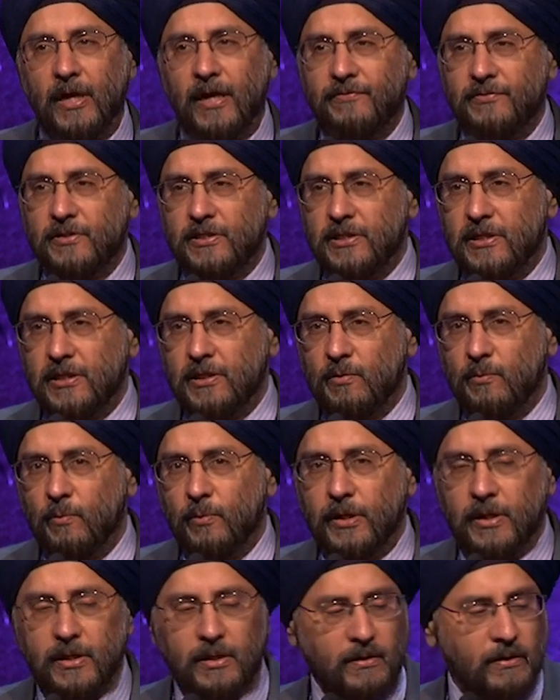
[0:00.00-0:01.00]
have to deal
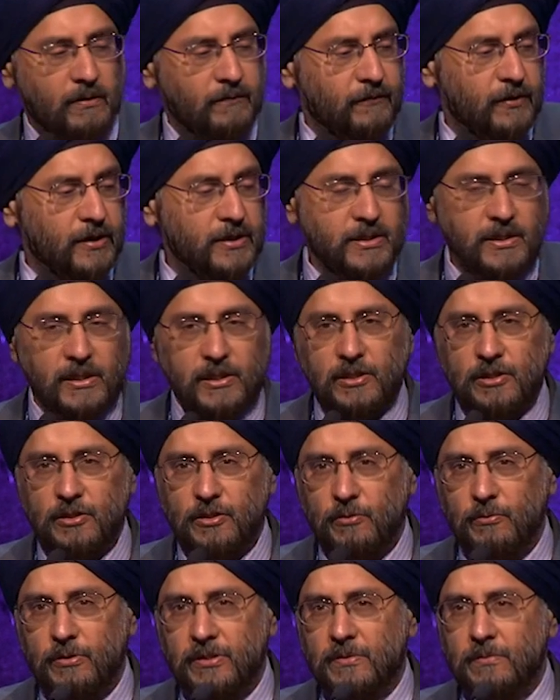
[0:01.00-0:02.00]
with, the first thing to
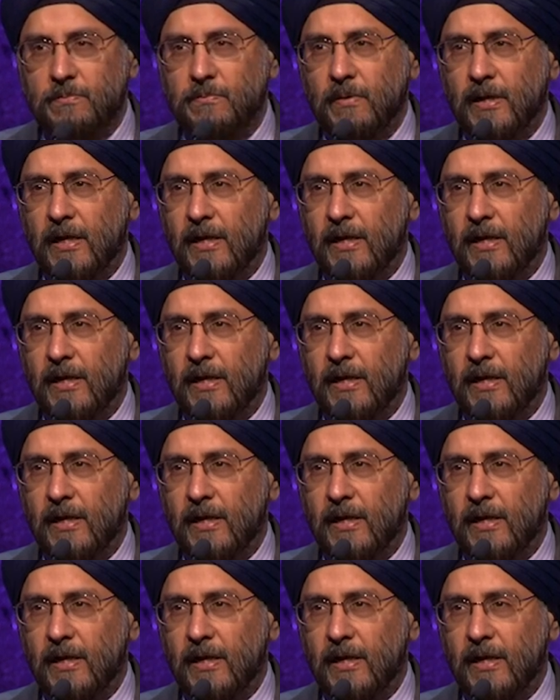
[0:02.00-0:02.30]
do is,